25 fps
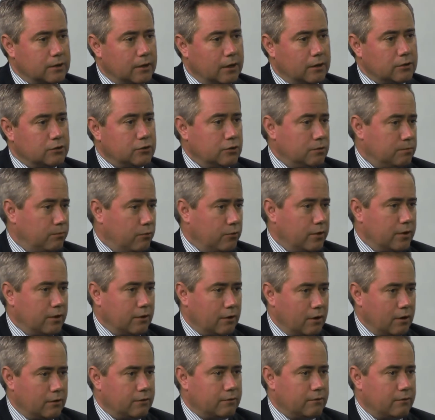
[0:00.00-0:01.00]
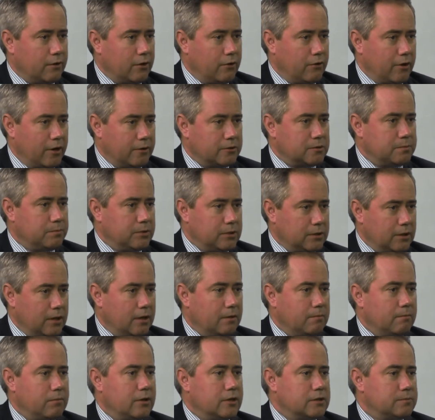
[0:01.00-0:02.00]
at two point nine three grams per
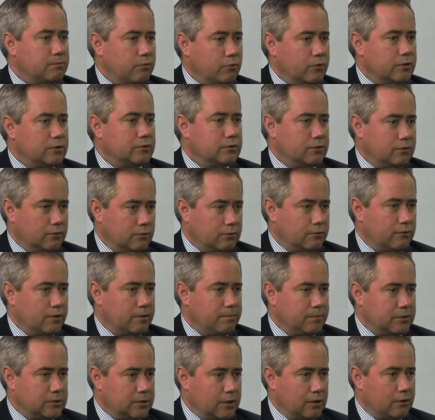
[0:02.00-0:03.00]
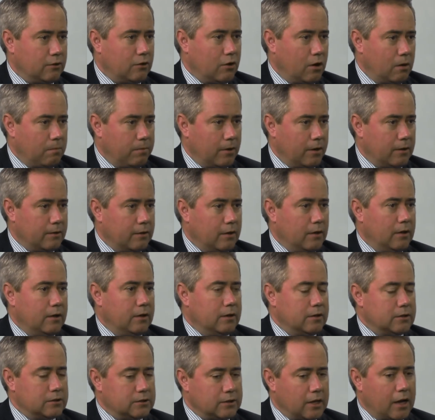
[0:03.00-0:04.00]
tonne plus zero point two three percent copper,
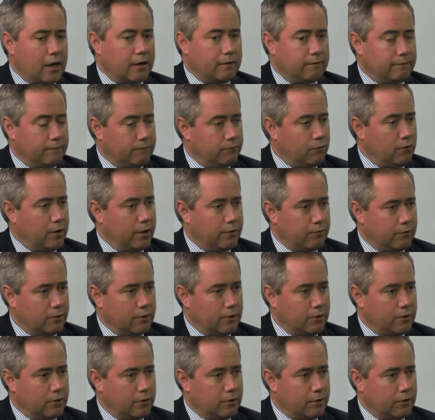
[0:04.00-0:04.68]
starting from four hundred